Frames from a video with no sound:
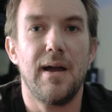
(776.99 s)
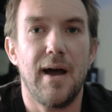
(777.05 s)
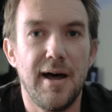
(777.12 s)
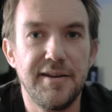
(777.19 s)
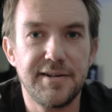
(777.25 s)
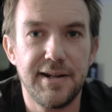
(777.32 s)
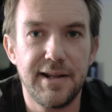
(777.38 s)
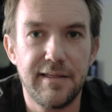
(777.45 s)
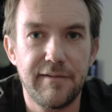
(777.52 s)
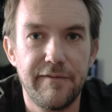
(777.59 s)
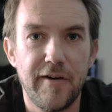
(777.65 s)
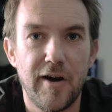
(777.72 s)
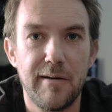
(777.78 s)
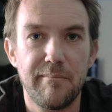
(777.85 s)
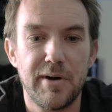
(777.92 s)
Underneath
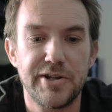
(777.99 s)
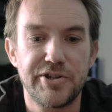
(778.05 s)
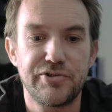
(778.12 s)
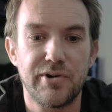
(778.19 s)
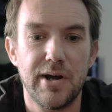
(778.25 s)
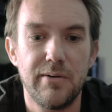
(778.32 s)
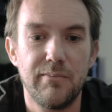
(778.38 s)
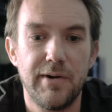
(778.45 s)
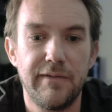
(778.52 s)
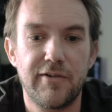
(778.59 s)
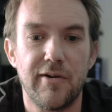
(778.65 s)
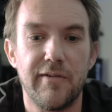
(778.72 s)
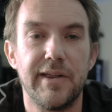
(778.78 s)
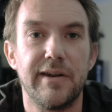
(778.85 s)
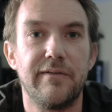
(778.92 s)
Find My Drone, we've
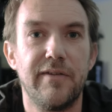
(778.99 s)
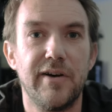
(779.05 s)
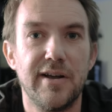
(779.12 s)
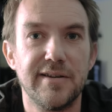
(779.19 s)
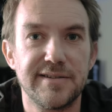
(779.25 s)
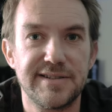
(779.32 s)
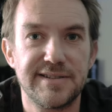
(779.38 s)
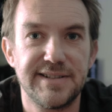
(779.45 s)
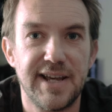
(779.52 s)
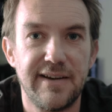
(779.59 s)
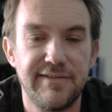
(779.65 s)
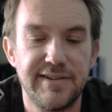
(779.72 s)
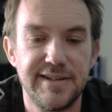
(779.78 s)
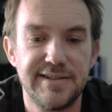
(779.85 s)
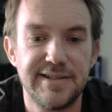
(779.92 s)
got the advanced
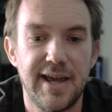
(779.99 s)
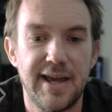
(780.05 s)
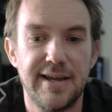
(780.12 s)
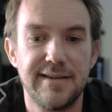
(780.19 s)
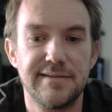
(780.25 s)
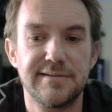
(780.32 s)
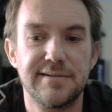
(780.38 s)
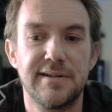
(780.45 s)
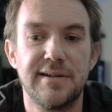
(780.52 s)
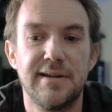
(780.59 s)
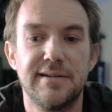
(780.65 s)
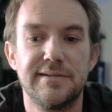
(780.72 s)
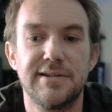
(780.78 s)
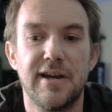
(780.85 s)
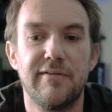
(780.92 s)
safety settings.
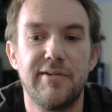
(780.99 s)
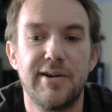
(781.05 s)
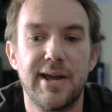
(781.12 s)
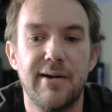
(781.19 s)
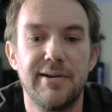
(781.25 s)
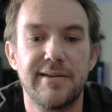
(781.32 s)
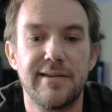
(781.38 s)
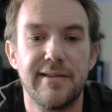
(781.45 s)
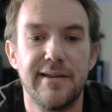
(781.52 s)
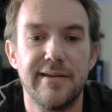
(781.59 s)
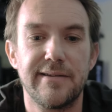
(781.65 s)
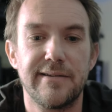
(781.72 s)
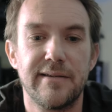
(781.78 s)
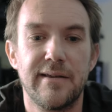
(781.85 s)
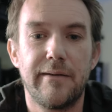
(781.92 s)
So if we go into
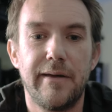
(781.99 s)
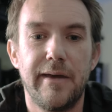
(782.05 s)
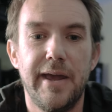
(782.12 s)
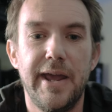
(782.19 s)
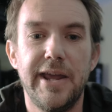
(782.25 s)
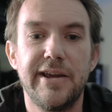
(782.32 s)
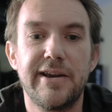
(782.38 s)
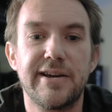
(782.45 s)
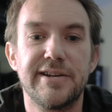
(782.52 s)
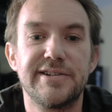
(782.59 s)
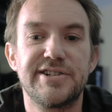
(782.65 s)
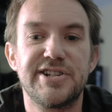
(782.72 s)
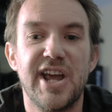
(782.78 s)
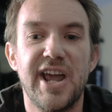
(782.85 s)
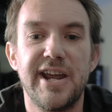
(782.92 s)
this, here you can
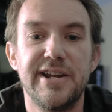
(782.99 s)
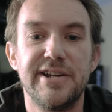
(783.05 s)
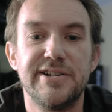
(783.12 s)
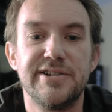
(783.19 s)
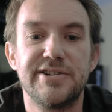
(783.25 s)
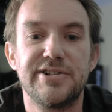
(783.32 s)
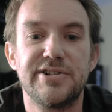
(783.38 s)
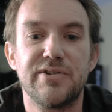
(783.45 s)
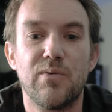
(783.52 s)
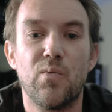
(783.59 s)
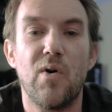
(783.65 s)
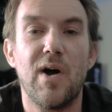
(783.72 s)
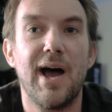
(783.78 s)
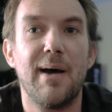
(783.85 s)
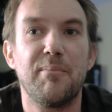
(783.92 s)
change
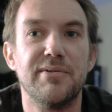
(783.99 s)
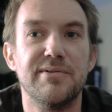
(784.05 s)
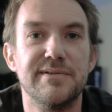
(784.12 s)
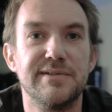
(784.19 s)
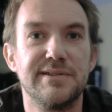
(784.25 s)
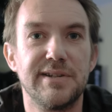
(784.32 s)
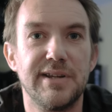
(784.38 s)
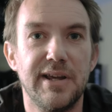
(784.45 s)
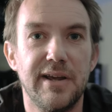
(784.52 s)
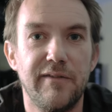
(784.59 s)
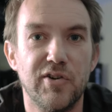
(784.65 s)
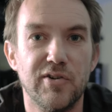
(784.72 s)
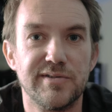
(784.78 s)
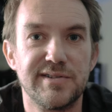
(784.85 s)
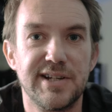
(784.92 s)
what happens if
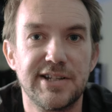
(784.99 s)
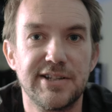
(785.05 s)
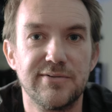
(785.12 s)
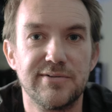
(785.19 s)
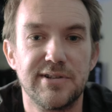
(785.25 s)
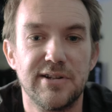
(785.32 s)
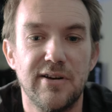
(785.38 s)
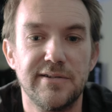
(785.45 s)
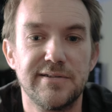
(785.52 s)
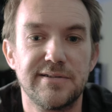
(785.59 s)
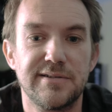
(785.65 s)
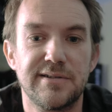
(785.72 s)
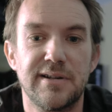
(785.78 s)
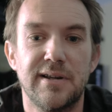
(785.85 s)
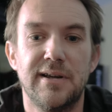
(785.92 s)
signal's
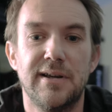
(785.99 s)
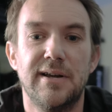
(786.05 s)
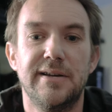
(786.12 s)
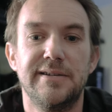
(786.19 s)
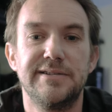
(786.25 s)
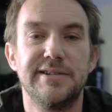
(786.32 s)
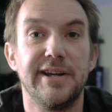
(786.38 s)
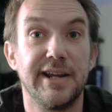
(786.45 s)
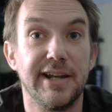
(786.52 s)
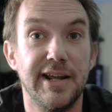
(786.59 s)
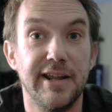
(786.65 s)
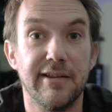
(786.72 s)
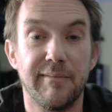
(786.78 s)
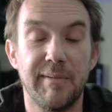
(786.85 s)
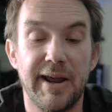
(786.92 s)
lost. So you can
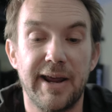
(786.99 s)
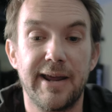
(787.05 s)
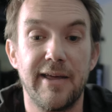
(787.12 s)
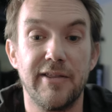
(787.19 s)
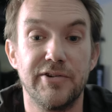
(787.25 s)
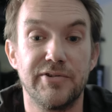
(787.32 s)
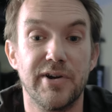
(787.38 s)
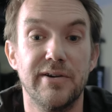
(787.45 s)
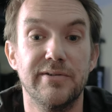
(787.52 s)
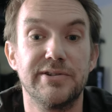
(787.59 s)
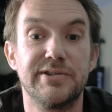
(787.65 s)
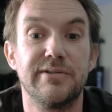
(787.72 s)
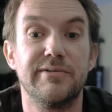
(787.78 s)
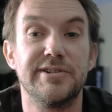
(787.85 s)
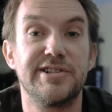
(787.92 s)
either get the drone
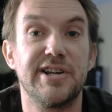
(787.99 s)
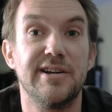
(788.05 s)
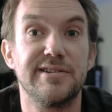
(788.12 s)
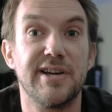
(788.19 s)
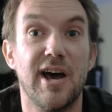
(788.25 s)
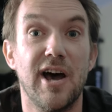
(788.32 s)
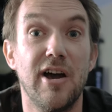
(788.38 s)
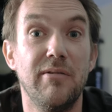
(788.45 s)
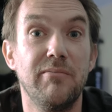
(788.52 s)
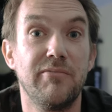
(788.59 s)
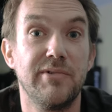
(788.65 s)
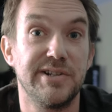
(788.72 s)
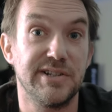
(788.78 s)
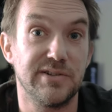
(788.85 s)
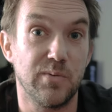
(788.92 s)
to return to home,
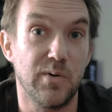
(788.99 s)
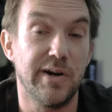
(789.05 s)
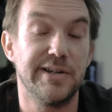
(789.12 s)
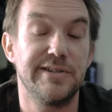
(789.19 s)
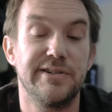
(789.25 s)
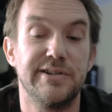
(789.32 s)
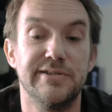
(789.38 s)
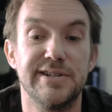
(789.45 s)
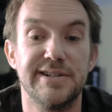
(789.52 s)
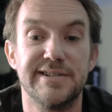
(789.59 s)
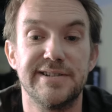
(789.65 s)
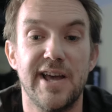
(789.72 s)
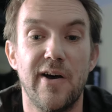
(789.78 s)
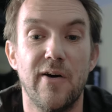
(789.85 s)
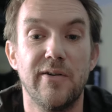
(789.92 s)
which is what it's usually
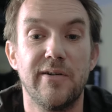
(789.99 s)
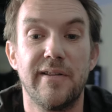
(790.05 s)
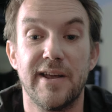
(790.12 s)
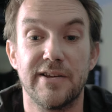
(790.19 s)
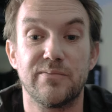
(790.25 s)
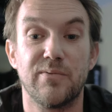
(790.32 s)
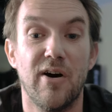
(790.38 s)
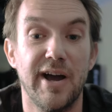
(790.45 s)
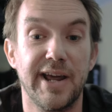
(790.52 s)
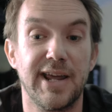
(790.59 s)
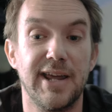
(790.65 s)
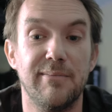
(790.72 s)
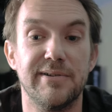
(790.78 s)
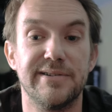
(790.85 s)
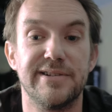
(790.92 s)
set on, and that's what I
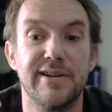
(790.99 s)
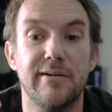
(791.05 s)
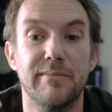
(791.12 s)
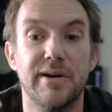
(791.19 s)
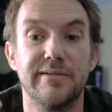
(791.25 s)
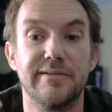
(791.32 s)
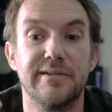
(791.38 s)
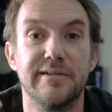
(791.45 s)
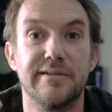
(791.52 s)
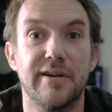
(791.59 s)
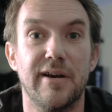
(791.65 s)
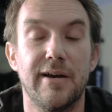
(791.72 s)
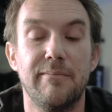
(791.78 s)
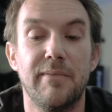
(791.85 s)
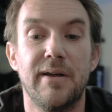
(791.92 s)
keep it set on most of the
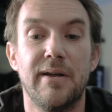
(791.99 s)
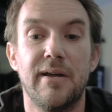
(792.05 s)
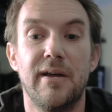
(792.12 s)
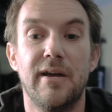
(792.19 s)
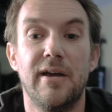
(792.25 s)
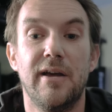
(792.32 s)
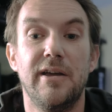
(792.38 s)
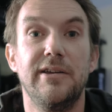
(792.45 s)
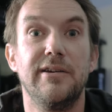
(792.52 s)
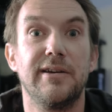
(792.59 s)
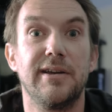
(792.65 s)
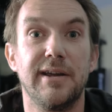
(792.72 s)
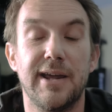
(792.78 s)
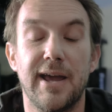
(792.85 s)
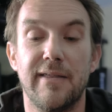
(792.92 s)
time. You
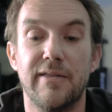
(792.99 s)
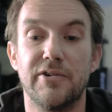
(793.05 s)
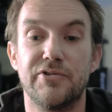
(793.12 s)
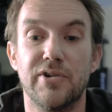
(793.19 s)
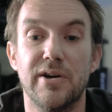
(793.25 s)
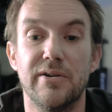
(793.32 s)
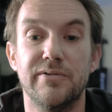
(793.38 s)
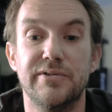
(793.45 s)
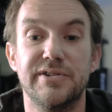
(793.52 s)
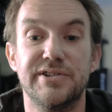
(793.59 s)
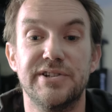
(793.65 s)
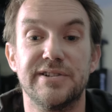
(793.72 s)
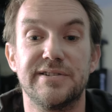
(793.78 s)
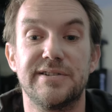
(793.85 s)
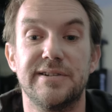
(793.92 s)
can get the drone to
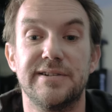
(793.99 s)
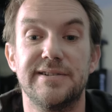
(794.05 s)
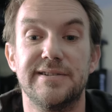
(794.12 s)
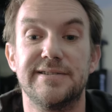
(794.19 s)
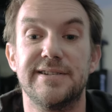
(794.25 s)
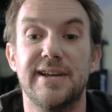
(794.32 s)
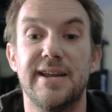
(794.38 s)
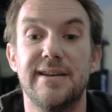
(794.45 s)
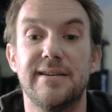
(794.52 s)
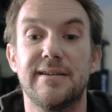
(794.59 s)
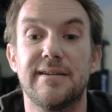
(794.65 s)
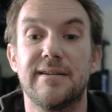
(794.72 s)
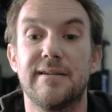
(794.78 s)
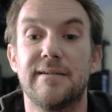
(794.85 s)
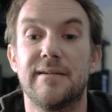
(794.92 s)
just descend.